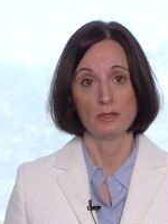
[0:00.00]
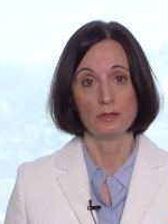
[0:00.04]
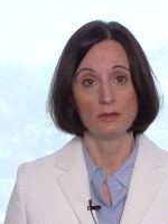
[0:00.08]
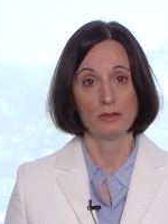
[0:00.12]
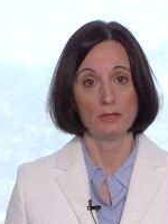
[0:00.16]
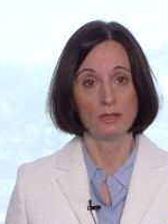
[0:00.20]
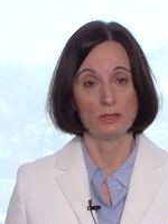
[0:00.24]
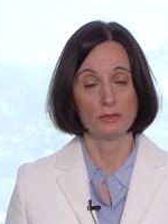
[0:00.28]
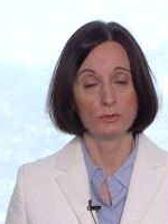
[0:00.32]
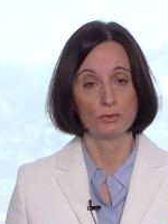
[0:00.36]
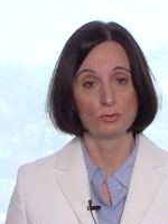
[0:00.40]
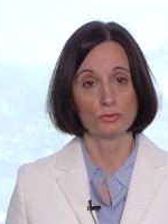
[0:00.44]

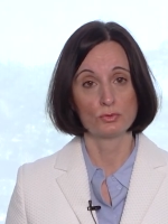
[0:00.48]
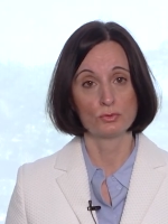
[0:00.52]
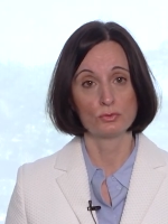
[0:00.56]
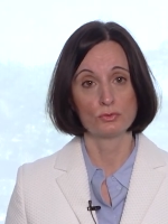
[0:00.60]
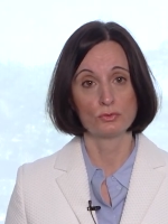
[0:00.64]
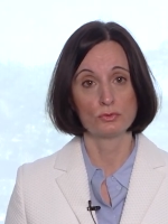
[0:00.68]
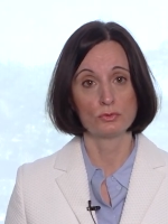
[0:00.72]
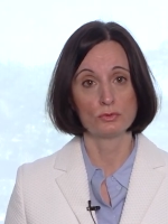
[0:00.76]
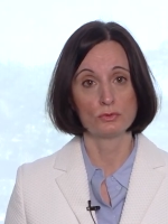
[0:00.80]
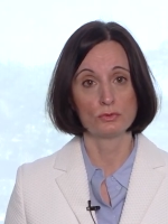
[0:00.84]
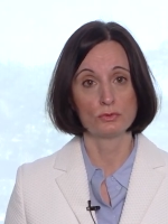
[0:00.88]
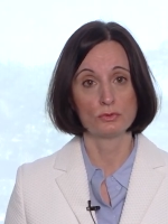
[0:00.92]
then you
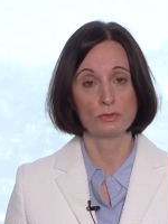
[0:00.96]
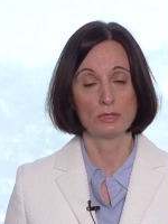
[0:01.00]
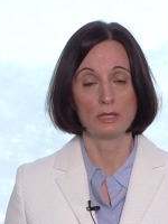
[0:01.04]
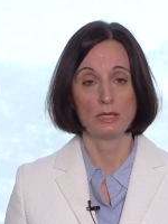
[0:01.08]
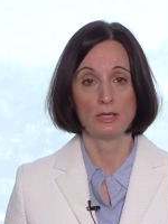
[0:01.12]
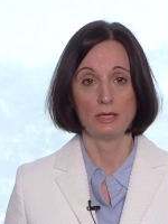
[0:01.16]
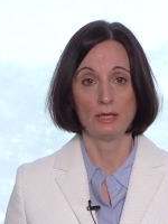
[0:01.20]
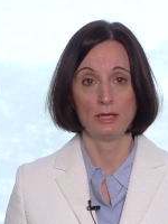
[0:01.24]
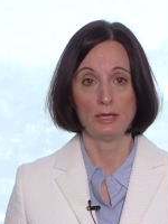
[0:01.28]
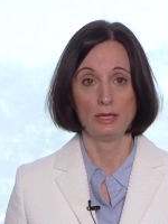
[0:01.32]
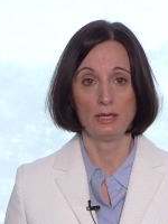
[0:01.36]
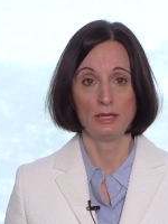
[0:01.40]
should choose
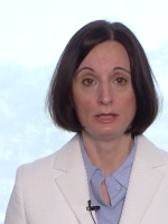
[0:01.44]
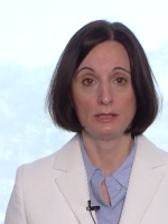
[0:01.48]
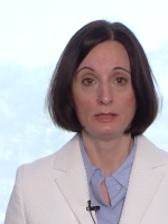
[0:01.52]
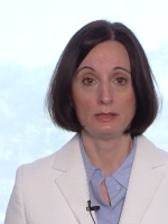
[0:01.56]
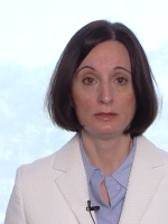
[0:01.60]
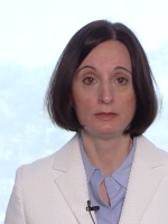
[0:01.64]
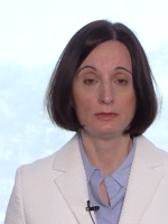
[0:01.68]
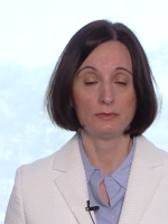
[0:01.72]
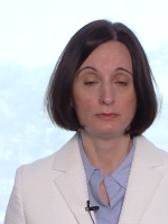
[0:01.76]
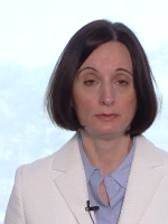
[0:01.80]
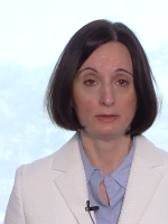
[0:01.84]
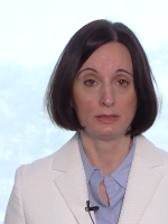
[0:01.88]

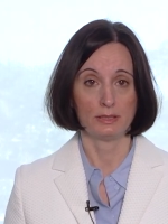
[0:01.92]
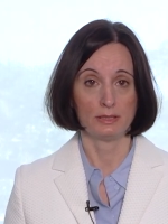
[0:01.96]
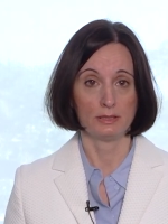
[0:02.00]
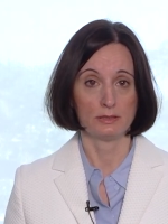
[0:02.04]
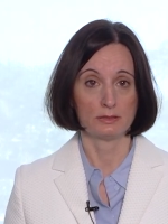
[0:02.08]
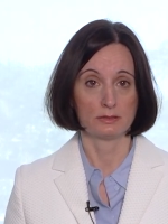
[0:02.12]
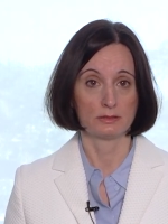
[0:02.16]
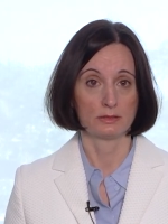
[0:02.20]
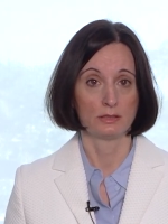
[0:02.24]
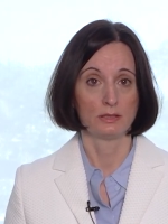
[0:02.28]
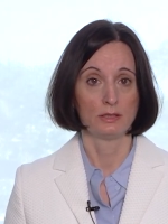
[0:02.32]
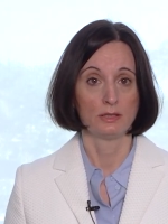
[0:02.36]
any
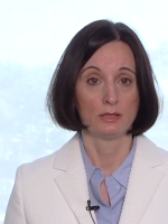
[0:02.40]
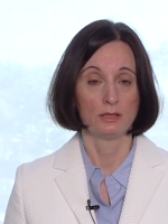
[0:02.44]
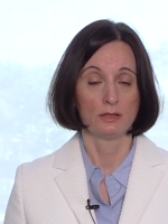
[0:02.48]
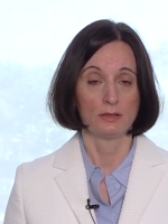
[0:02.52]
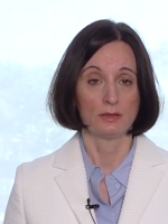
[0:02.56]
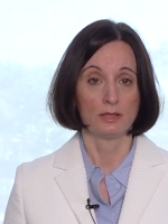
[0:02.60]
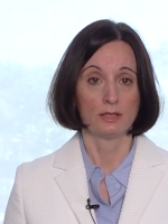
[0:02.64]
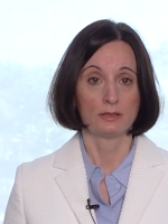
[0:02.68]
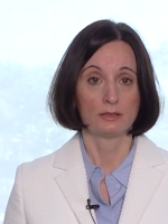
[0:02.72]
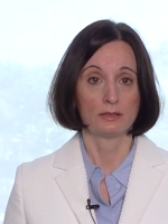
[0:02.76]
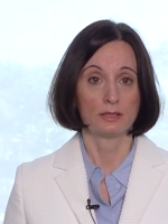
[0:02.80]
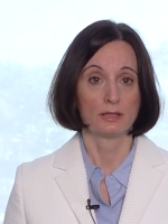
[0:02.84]
device
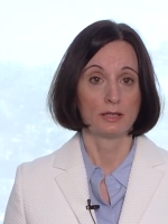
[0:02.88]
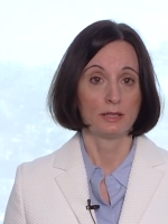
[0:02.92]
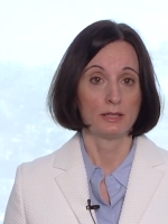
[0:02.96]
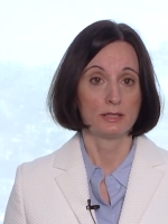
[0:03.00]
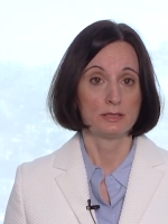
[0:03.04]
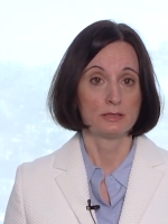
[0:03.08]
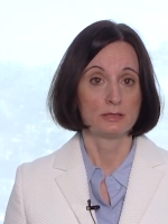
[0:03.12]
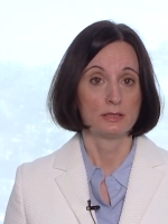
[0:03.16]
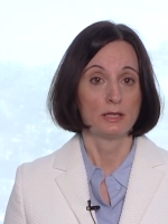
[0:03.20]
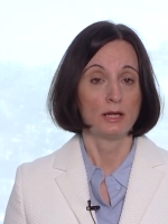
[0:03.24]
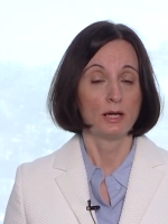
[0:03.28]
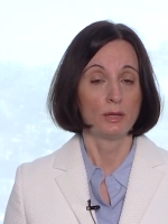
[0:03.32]
that
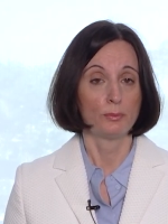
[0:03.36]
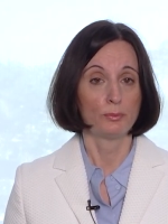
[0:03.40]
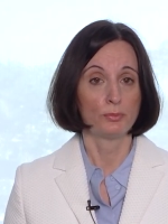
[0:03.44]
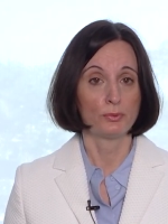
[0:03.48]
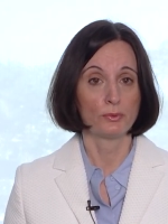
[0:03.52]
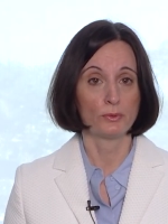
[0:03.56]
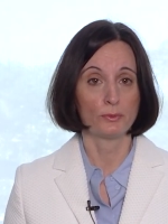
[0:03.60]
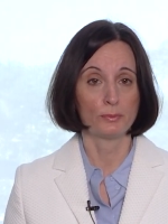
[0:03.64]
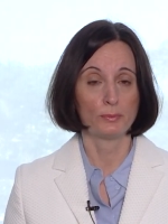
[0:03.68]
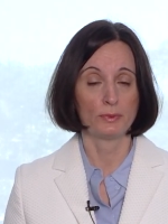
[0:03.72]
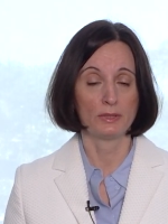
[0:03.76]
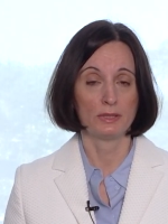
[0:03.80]
has
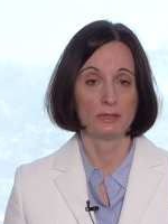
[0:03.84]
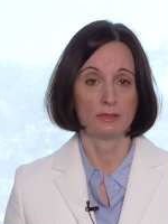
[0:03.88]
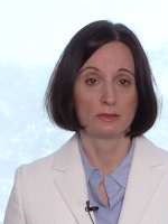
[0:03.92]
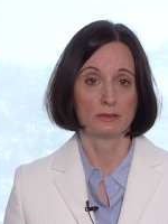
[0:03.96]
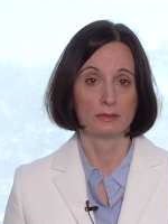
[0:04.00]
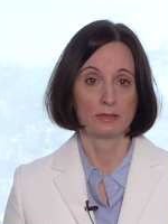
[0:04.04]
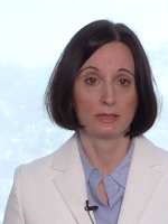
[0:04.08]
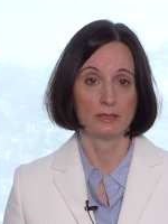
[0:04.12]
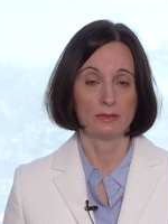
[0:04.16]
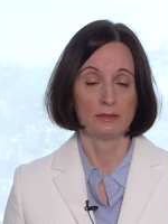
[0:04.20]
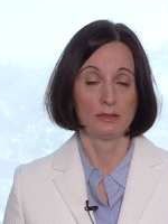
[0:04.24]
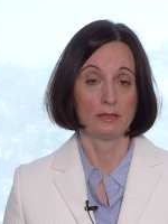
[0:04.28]
appropriate